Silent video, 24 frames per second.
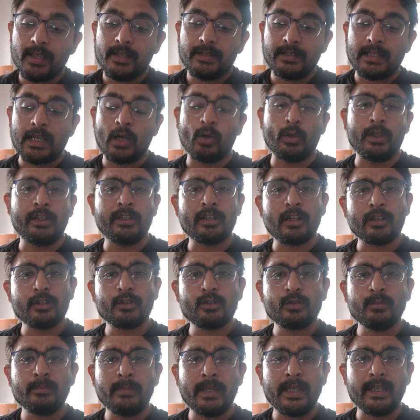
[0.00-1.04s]
Now, in order
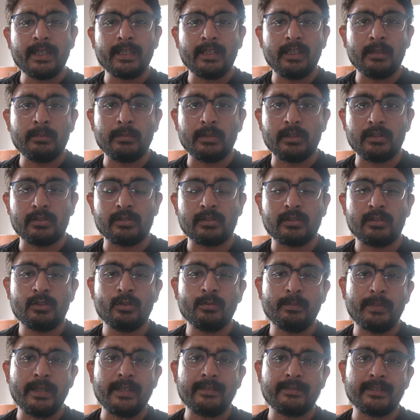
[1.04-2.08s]
to make an image, you
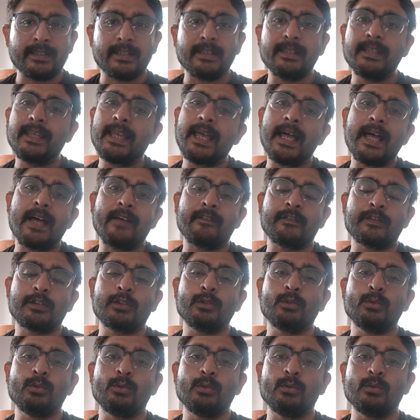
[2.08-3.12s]
basically have
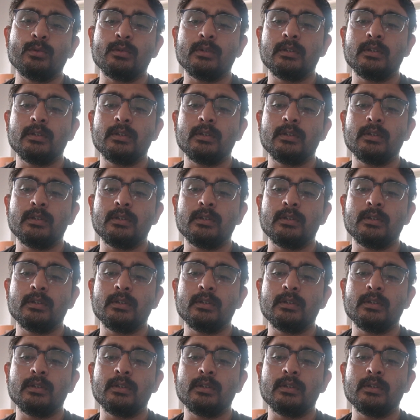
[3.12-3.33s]
to